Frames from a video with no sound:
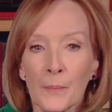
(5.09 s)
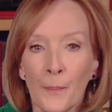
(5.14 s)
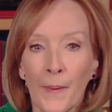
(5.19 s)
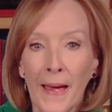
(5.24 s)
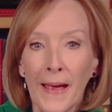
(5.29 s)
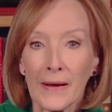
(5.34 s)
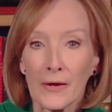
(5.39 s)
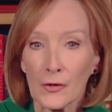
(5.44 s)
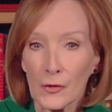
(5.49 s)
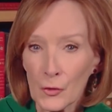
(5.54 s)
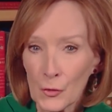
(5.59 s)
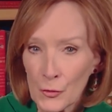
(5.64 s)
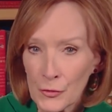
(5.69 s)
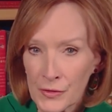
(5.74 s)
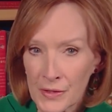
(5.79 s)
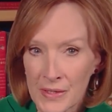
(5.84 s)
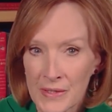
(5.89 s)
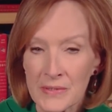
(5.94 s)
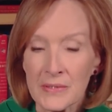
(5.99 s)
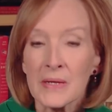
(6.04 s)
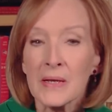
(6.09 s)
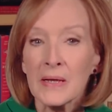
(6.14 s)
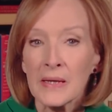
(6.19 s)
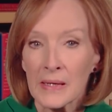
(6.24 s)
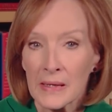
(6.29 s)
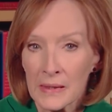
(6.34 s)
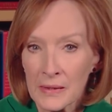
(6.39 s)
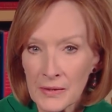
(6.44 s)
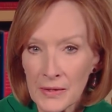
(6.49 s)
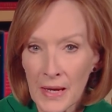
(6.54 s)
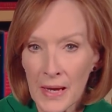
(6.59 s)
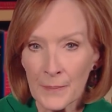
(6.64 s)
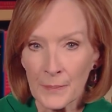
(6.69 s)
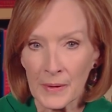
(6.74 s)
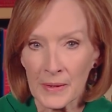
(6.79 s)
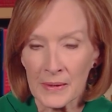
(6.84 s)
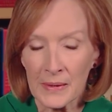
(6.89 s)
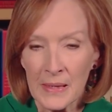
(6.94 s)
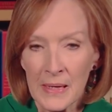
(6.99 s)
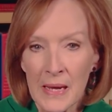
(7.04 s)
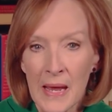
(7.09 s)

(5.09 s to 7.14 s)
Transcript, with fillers: backed Houthis in Yemen